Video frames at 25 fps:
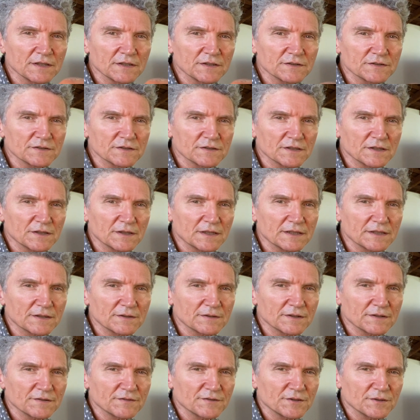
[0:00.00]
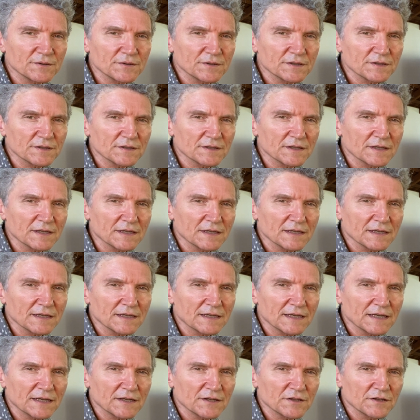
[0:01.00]
So I don't know if you can
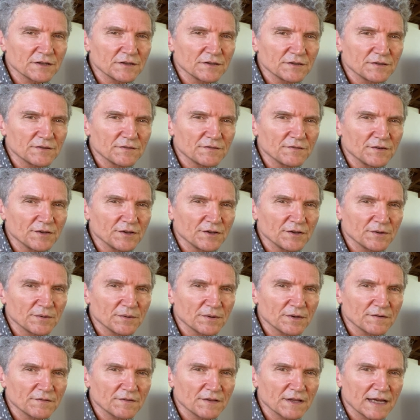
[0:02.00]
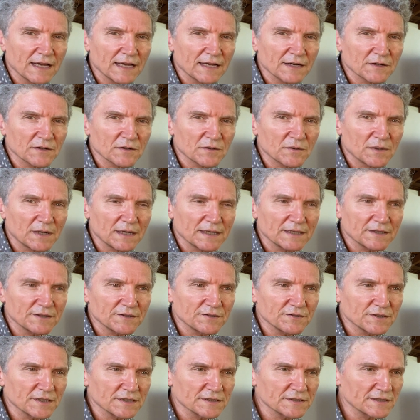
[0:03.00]
get a good view of that. Quite
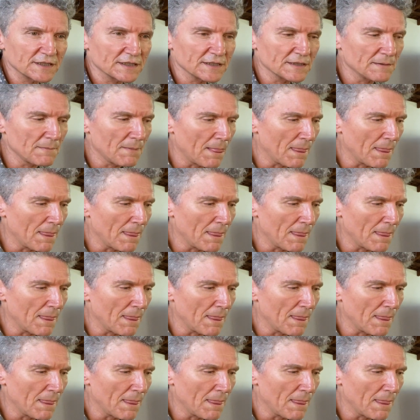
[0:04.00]
interesting.